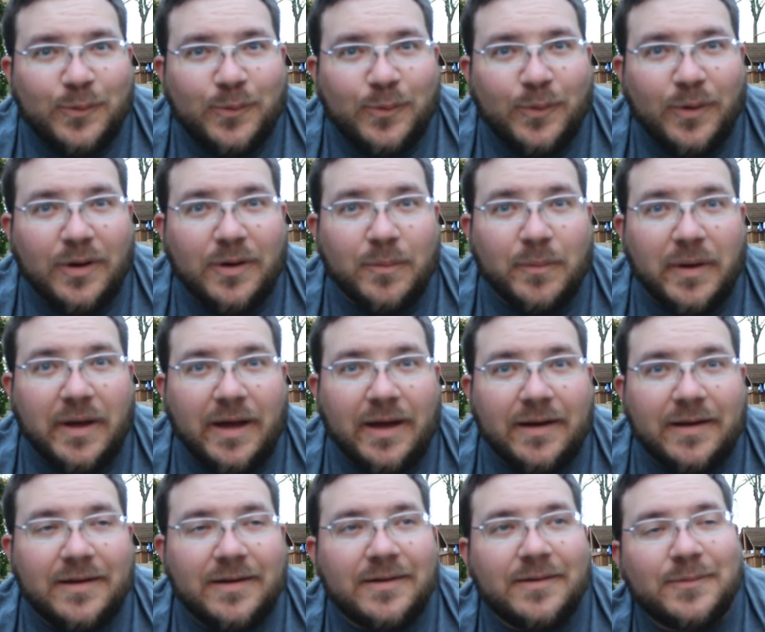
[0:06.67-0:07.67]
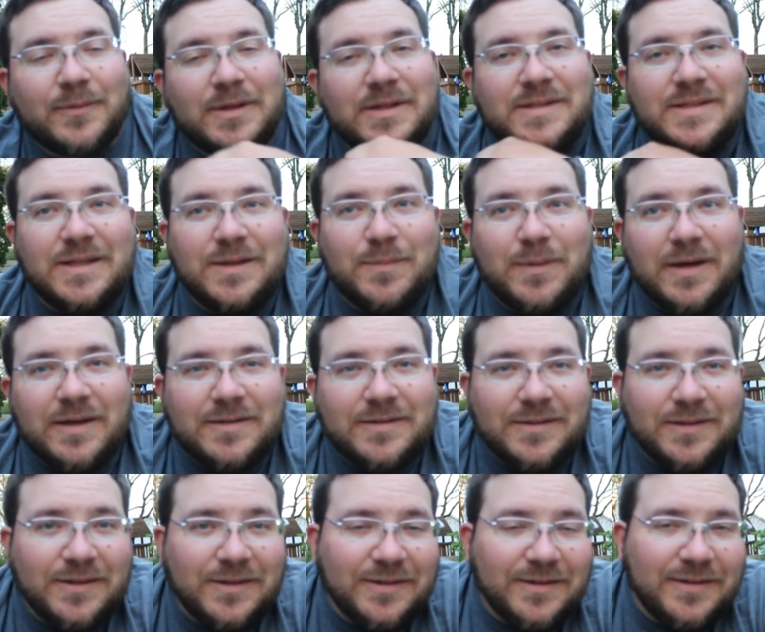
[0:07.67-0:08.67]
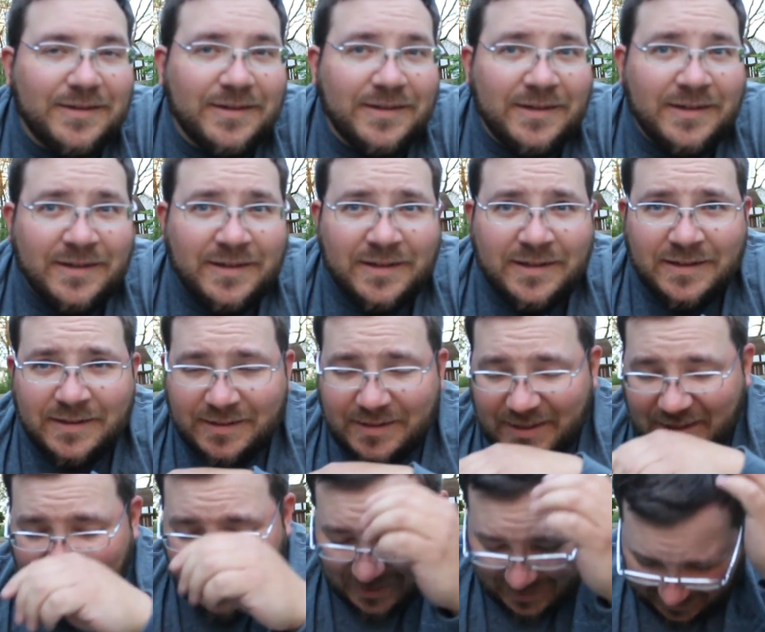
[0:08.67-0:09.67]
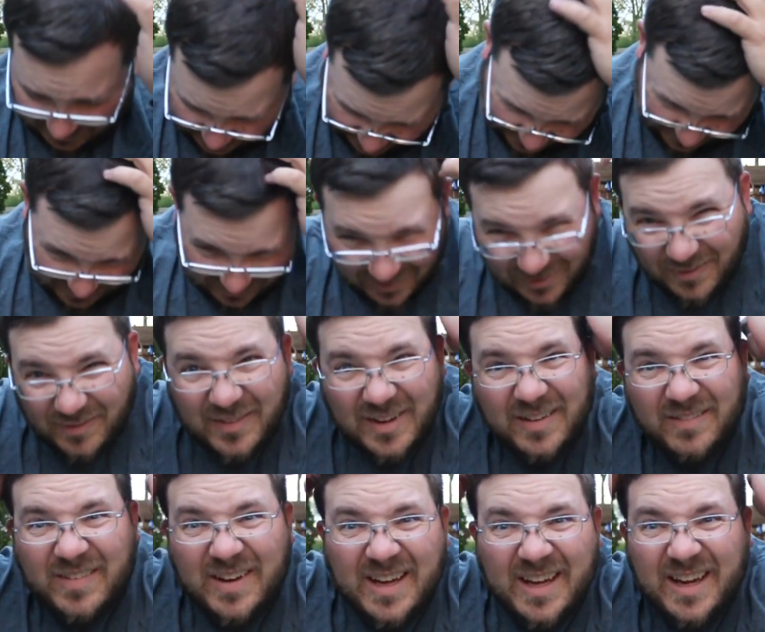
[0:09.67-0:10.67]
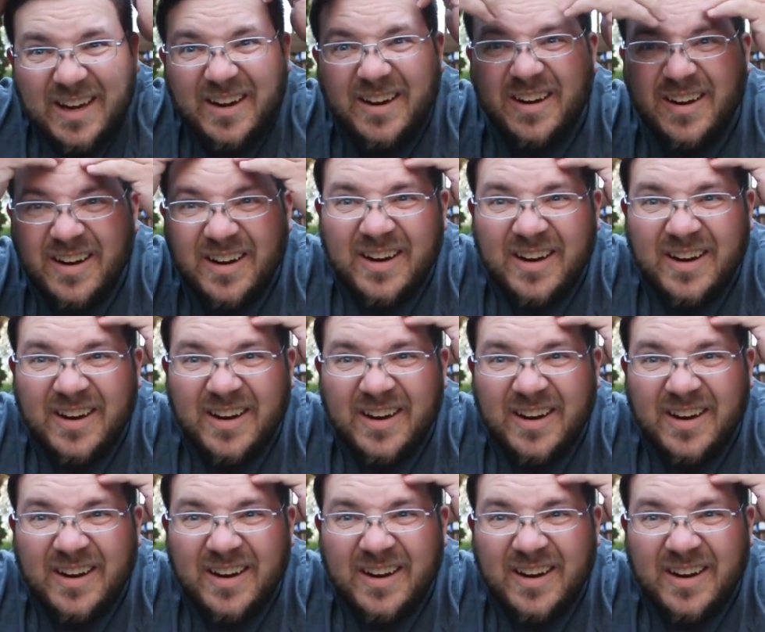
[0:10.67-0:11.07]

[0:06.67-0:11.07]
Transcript: Welcome back. Windy City Bassineer. Today, oh man, my hair.